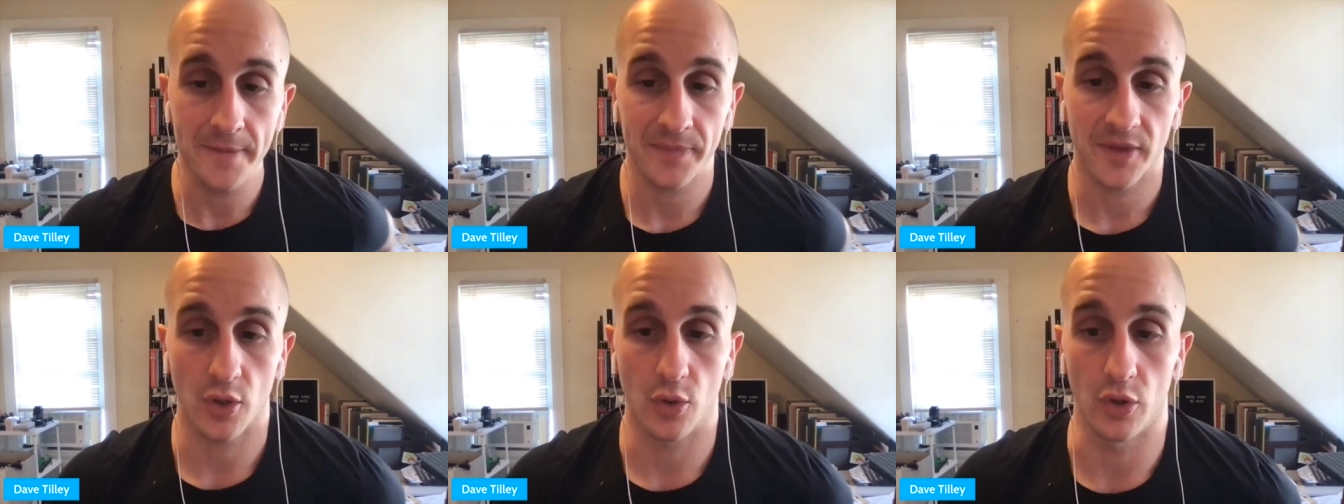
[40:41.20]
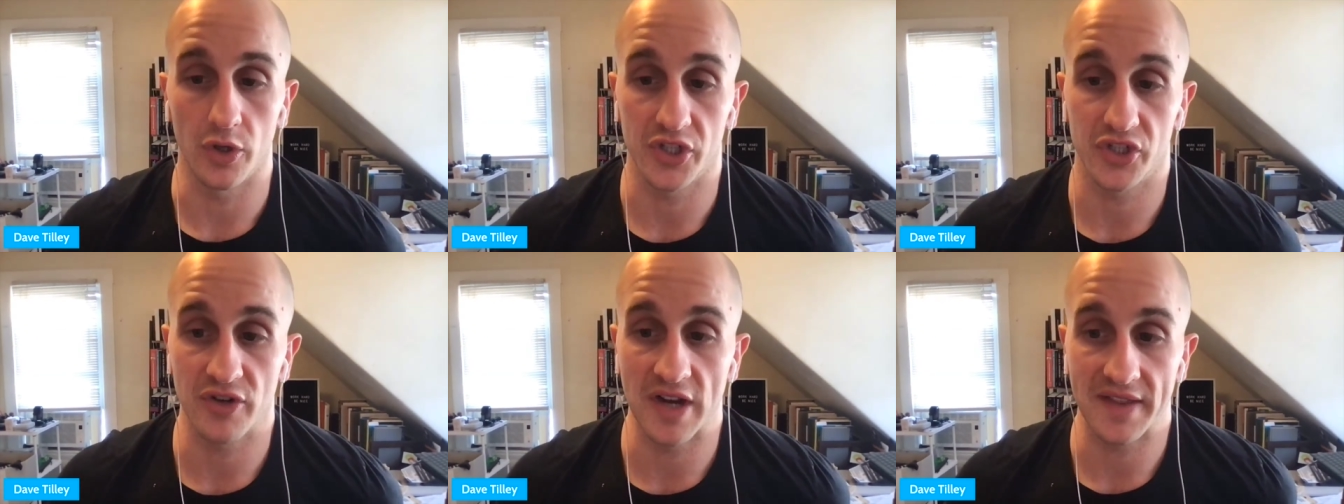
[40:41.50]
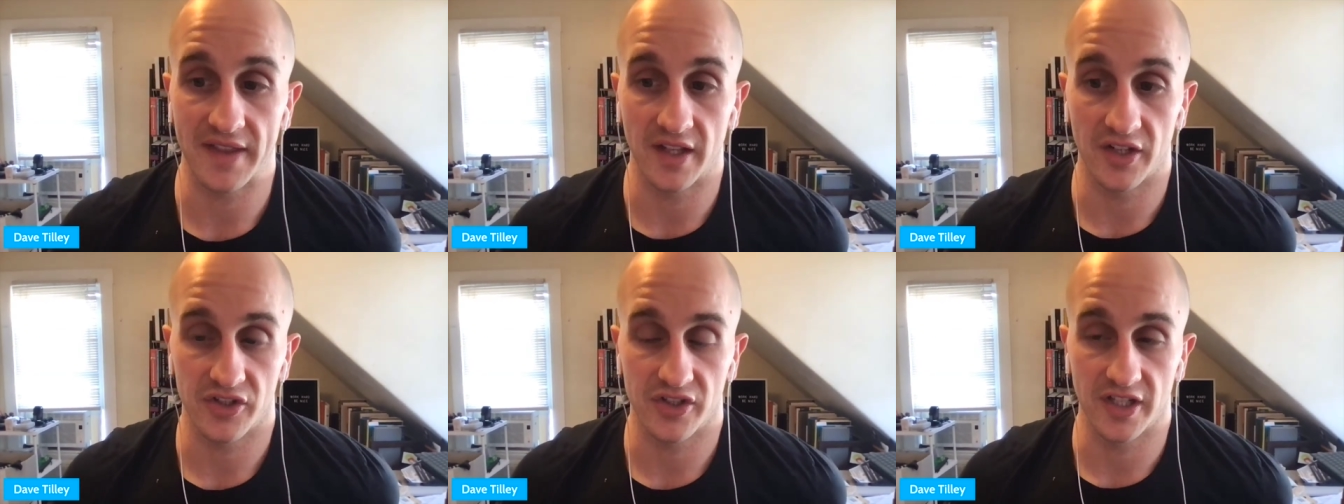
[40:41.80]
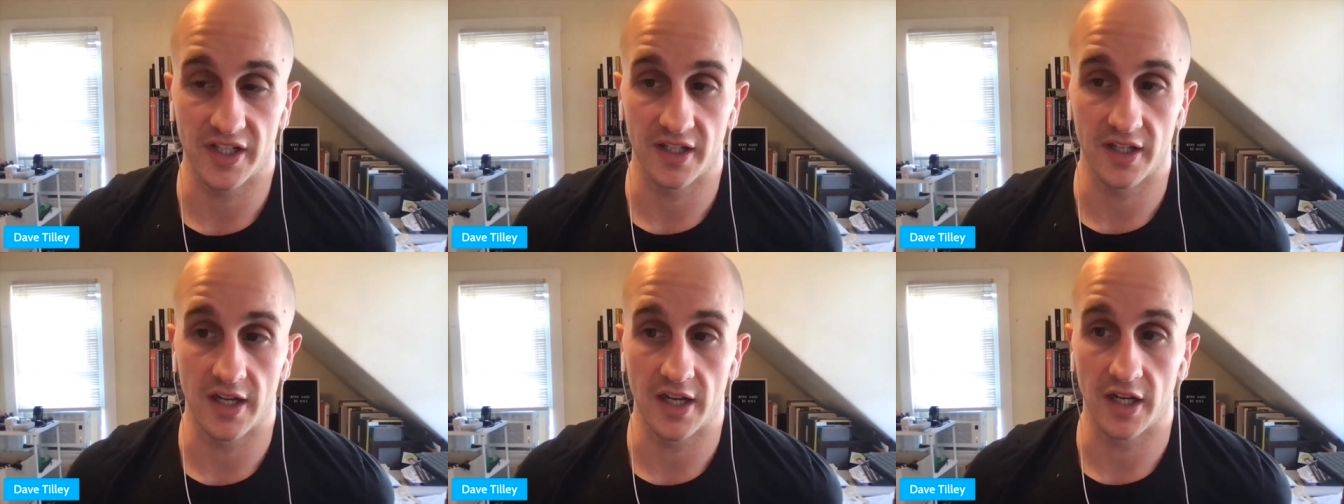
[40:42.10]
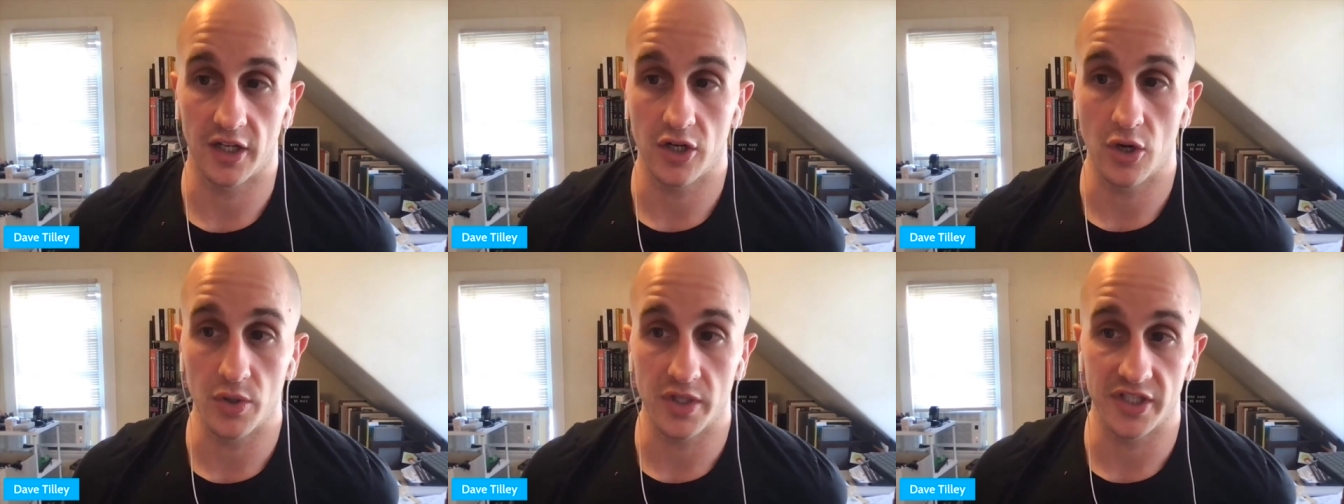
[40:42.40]
or strength conditioning
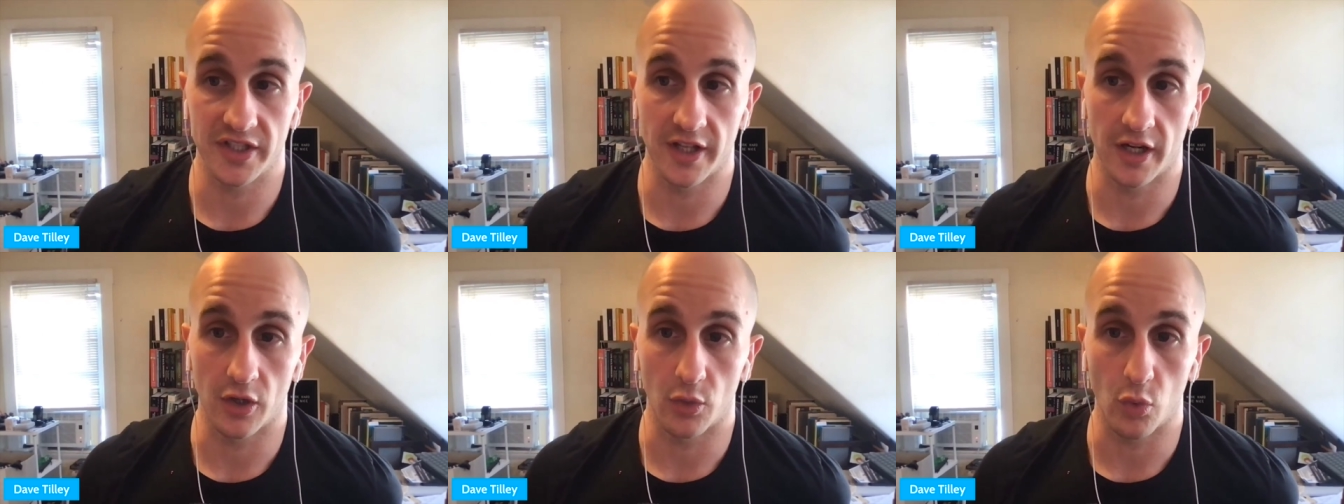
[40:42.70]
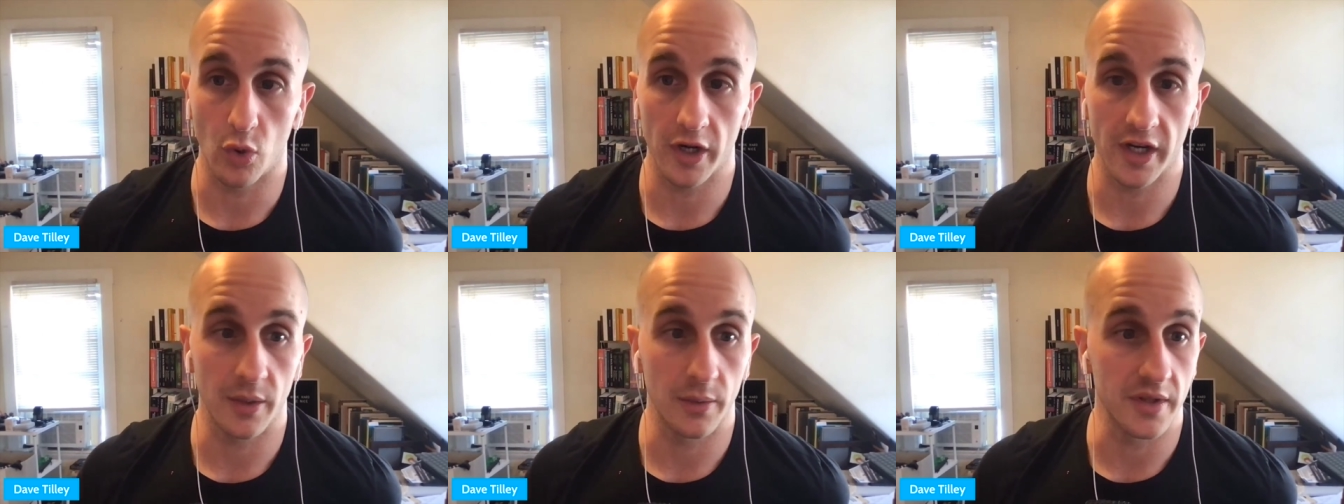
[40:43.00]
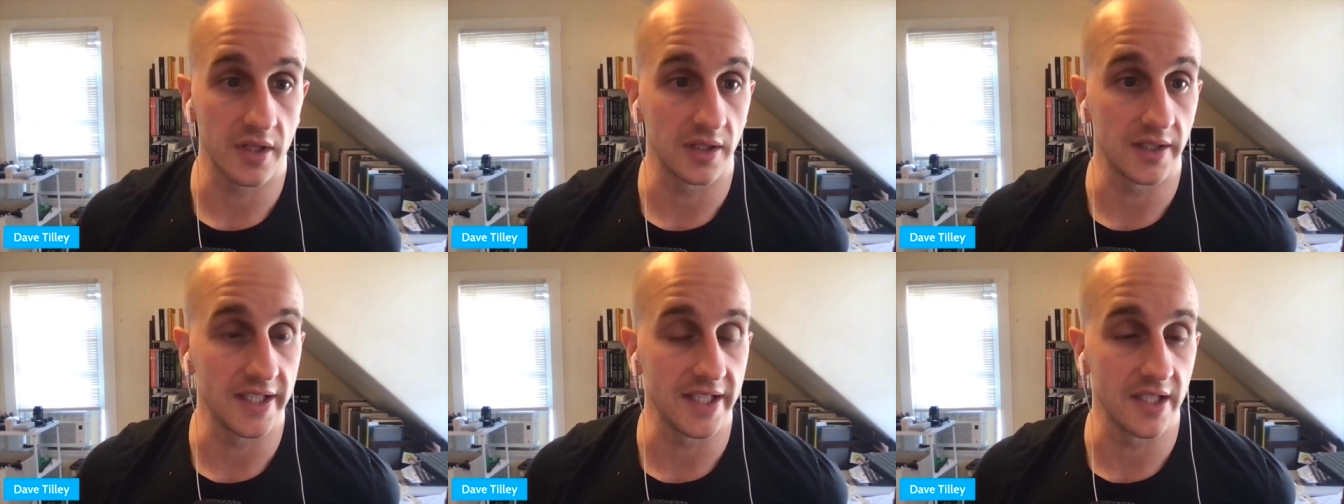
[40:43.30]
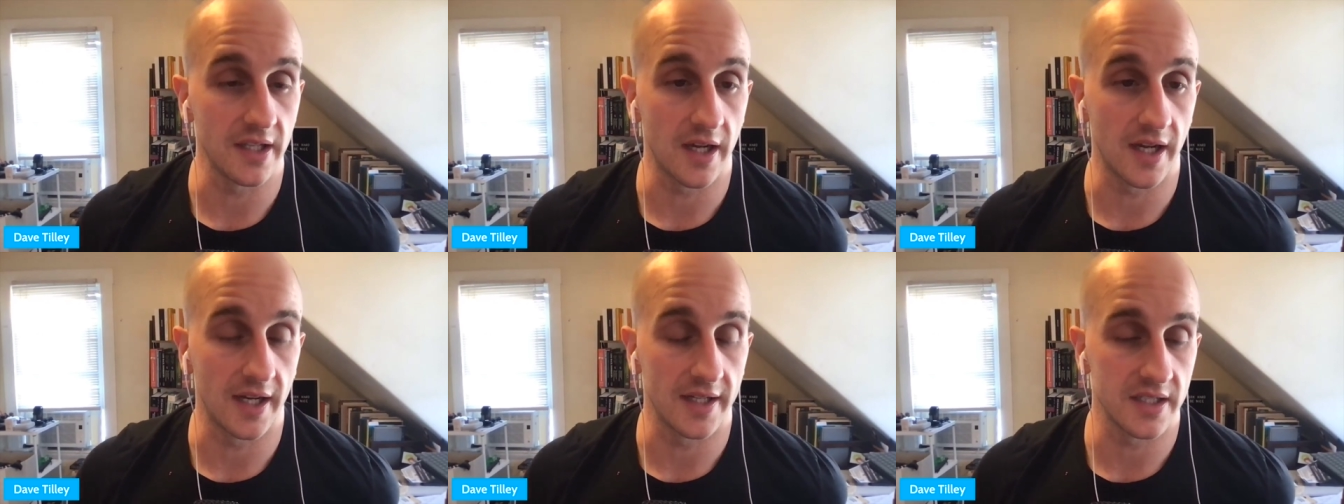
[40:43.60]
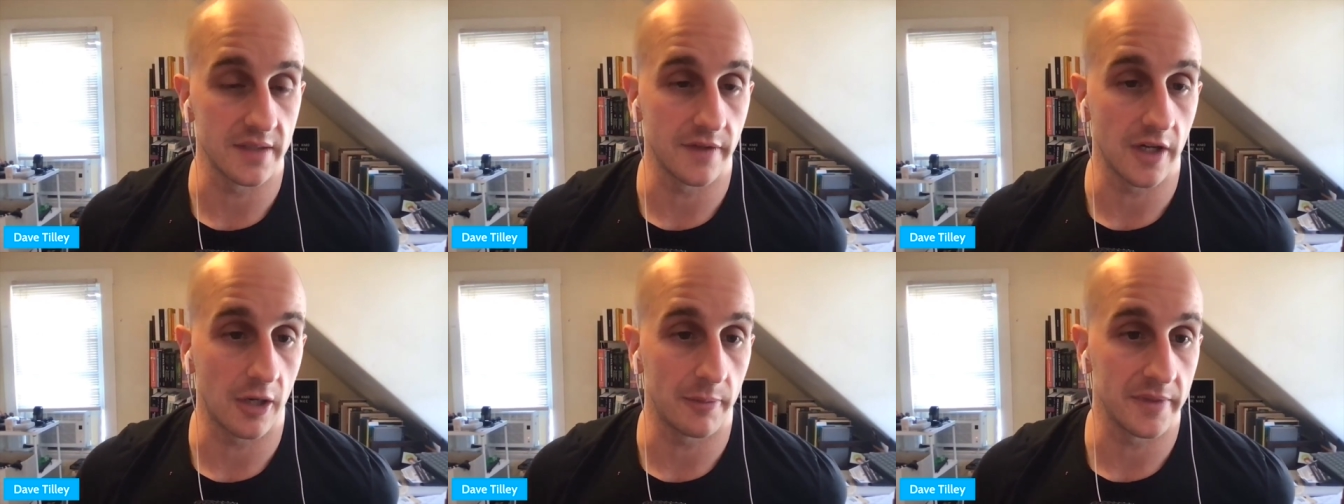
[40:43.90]
coaches that are working with elite
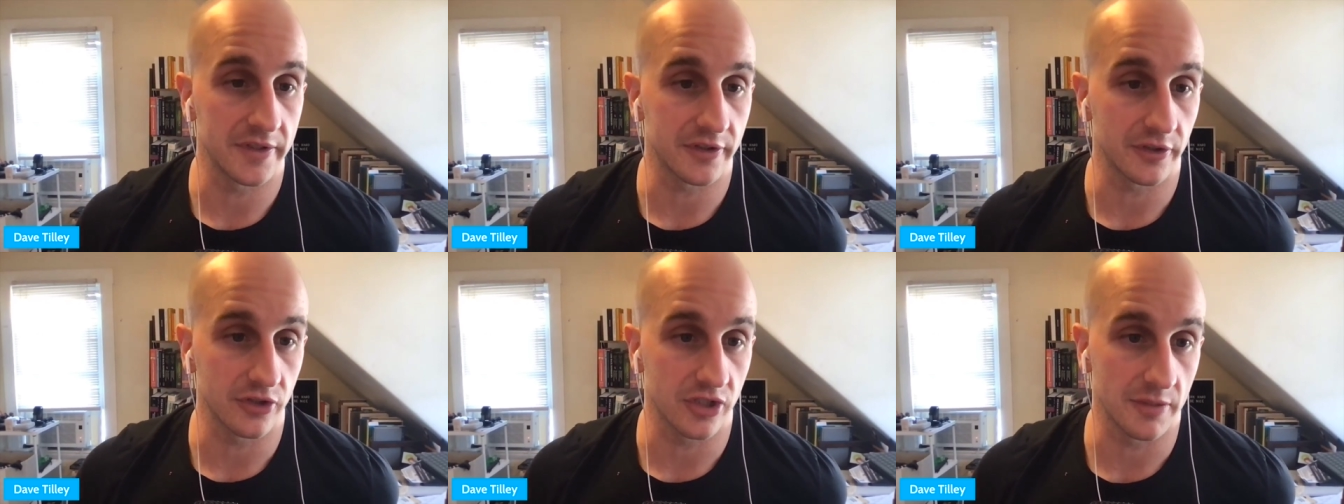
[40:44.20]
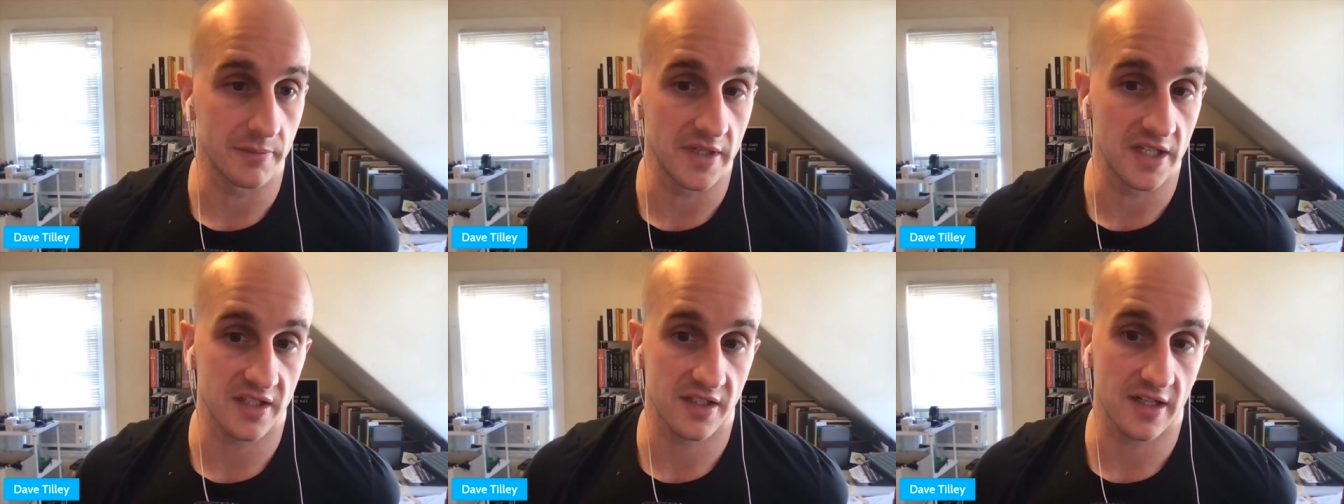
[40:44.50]
developmental gymnasts,